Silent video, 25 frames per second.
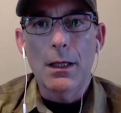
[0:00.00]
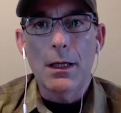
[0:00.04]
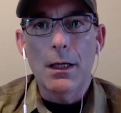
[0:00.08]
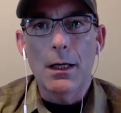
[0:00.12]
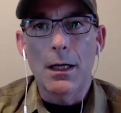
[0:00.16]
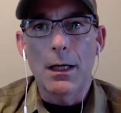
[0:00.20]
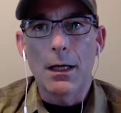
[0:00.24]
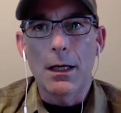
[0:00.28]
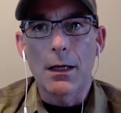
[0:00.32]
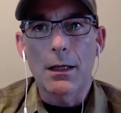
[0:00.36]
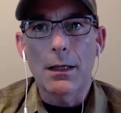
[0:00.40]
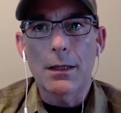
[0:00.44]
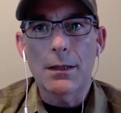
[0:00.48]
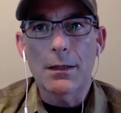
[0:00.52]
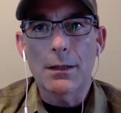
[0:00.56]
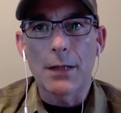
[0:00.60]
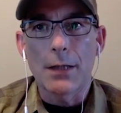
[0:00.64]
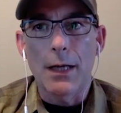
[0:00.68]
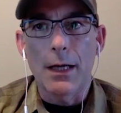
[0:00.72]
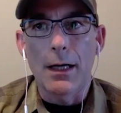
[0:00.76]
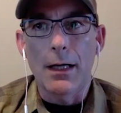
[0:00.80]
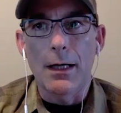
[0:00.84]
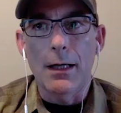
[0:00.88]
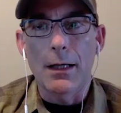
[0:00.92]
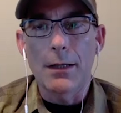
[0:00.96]
because
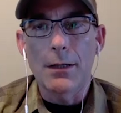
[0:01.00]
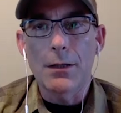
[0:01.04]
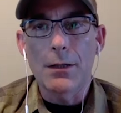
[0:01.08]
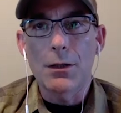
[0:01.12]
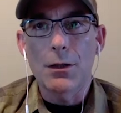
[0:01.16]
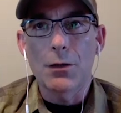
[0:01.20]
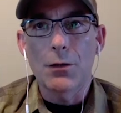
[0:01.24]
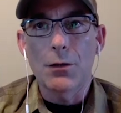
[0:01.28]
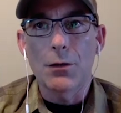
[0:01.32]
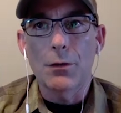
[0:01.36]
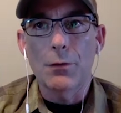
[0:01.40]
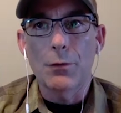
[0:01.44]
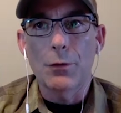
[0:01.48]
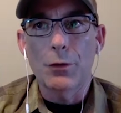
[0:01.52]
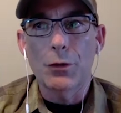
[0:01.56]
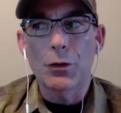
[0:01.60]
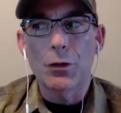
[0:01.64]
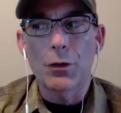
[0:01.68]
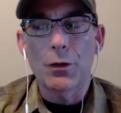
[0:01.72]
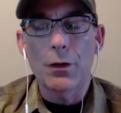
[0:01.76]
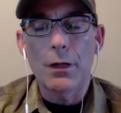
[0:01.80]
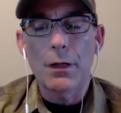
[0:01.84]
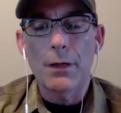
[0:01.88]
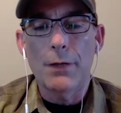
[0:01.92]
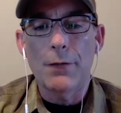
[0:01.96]
you know, the
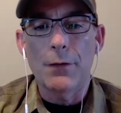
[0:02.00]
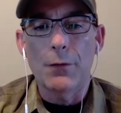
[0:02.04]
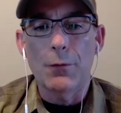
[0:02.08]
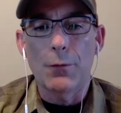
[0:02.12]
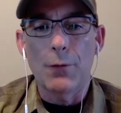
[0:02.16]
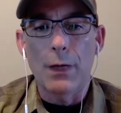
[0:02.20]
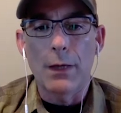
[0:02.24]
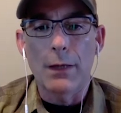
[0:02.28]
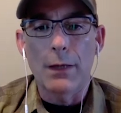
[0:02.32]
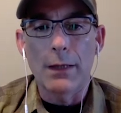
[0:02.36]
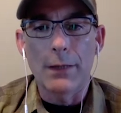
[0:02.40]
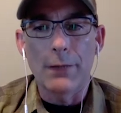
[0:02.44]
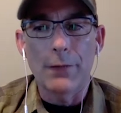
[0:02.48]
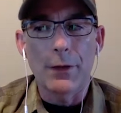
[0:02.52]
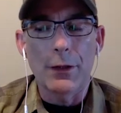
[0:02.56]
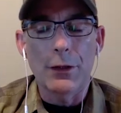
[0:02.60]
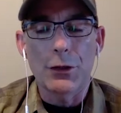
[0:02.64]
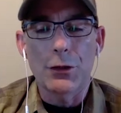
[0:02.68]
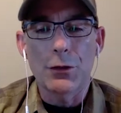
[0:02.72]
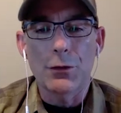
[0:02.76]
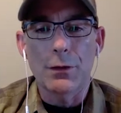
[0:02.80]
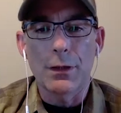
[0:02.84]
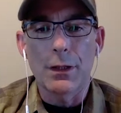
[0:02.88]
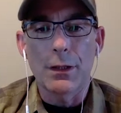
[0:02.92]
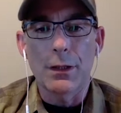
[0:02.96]
majority of the wildlife I
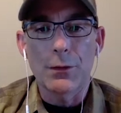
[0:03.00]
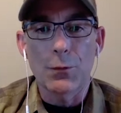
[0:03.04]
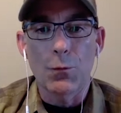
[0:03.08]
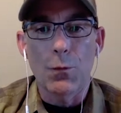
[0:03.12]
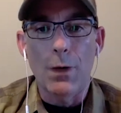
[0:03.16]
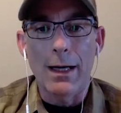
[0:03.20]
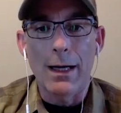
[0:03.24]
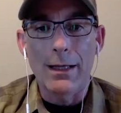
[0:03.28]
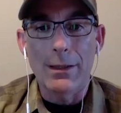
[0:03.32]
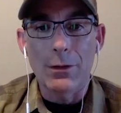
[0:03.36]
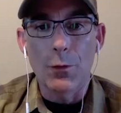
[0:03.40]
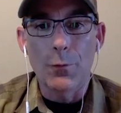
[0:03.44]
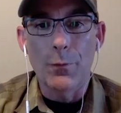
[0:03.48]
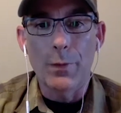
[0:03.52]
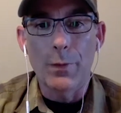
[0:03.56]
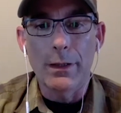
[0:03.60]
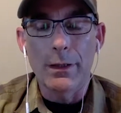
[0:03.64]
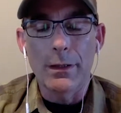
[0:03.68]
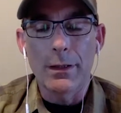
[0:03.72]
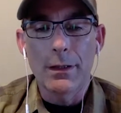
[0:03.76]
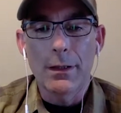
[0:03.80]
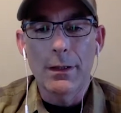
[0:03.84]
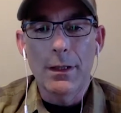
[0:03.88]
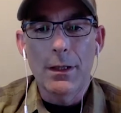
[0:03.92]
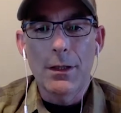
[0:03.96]
shoot is wide
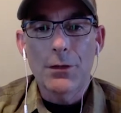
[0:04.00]
open.